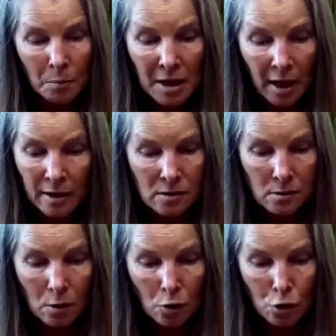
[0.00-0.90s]

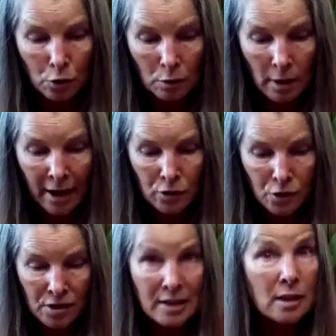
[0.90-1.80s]
because you're
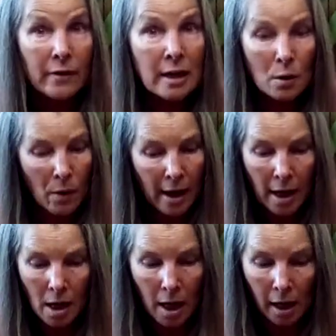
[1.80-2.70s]
extra sensitive
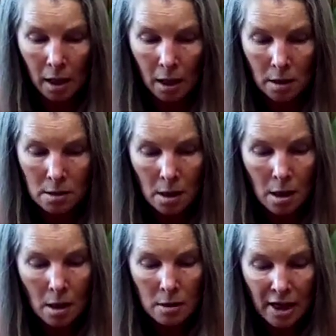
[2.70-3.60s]
anyway, and
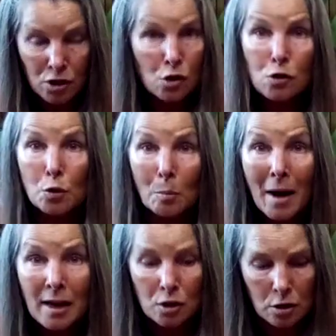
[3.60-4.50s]
that's just too
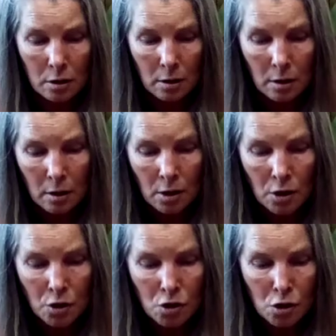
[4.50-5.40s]
much.
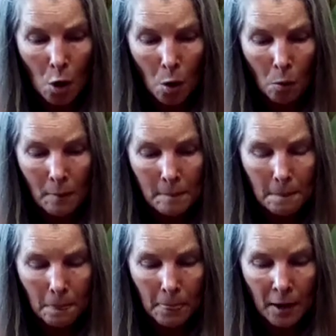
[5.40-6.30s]
So
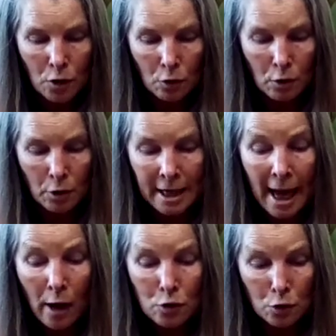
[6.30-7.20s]
you're learning
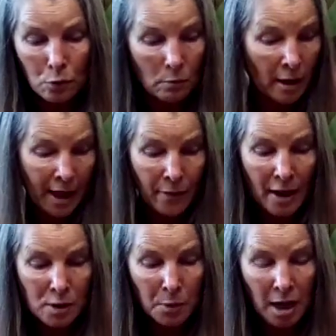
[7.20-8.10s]
how to, again,
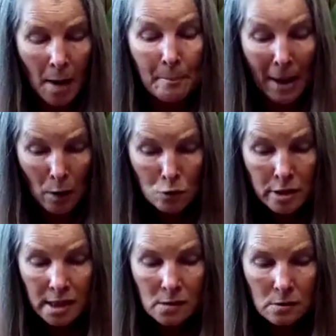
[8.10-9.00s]
that's putting up
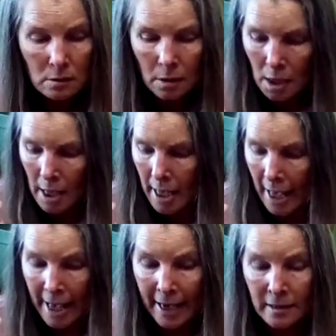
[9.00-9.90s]
boundaries,
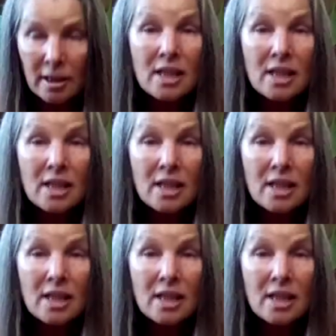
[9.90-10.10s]
and